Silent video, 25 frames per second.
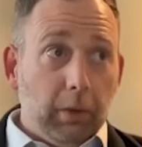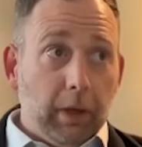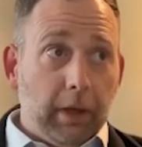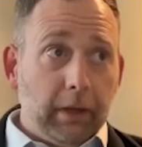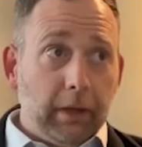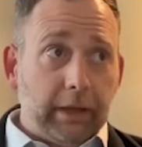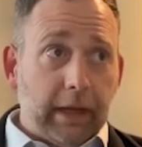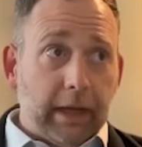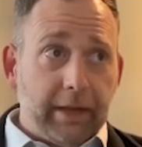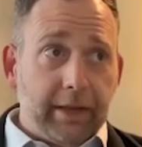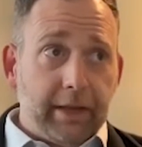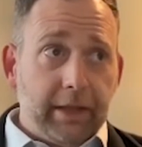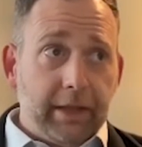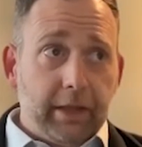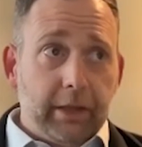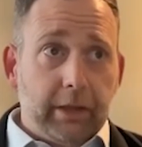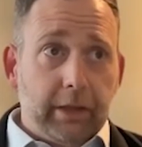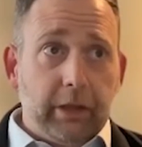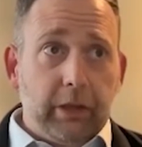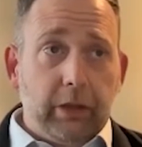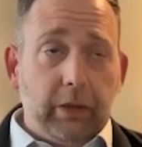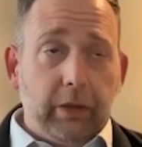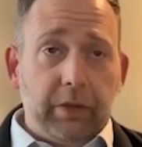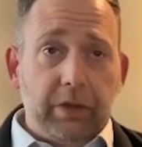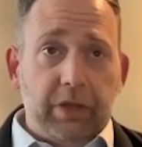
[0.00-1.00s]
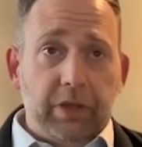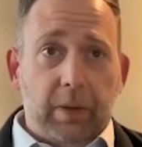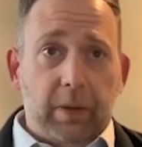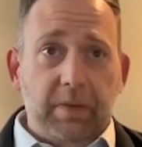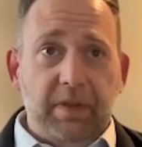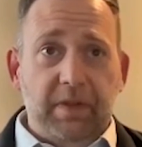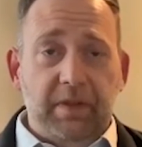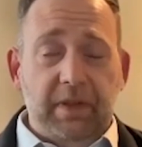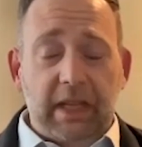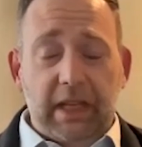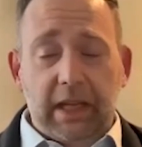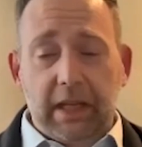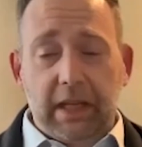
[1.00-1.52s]
Well, I think, in
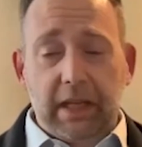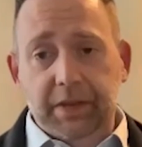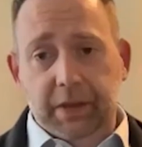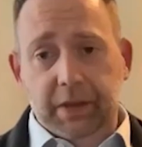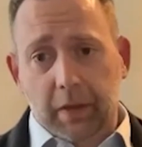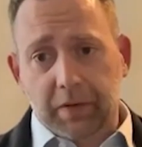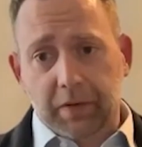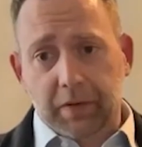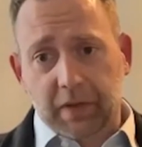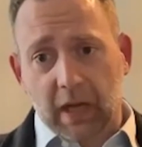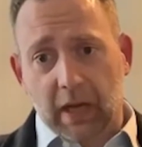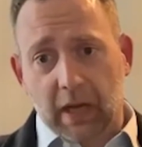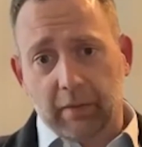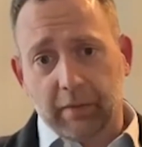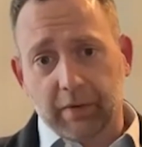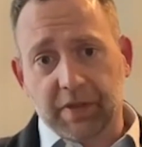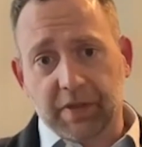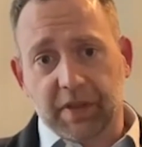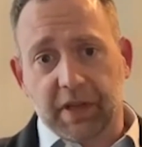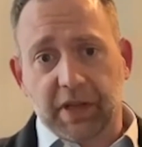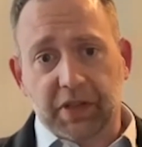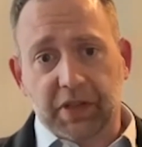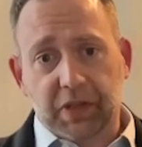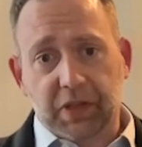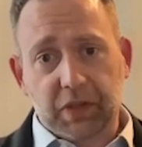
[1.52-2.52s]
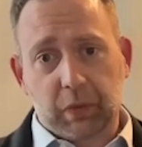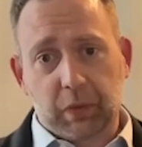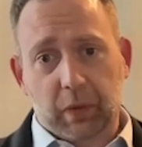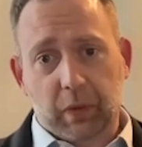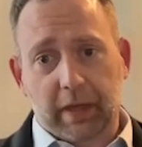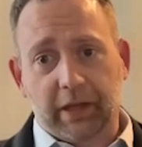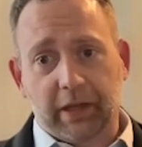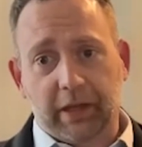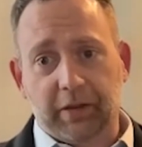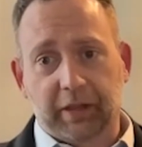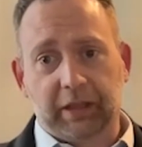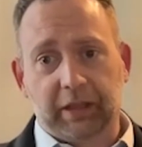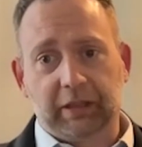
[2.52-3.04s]
terms of the East Coast conversations,
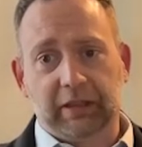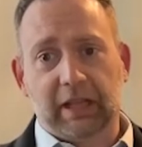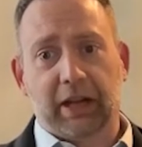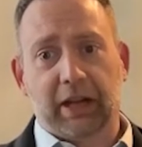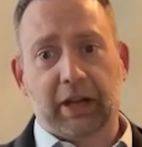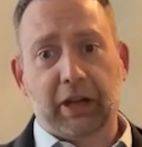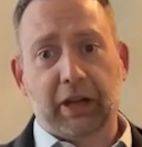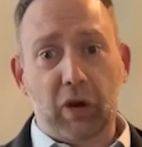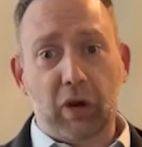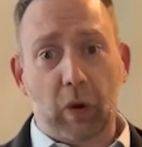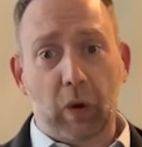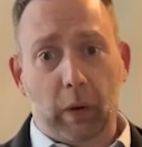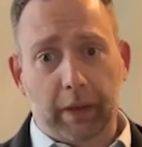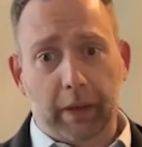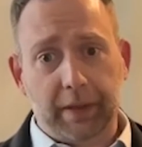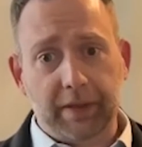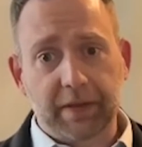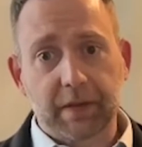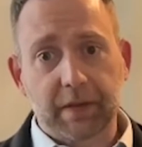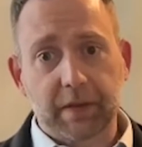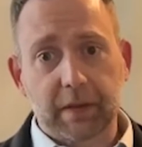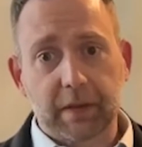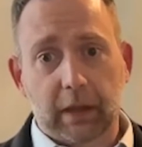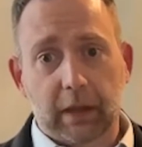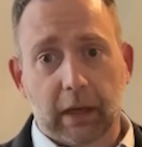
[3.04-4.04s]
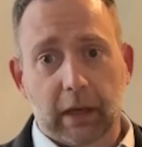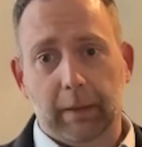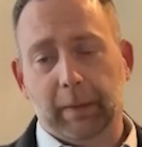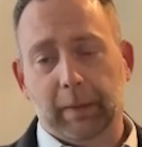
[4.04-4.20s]
we're hearing a lot of noise.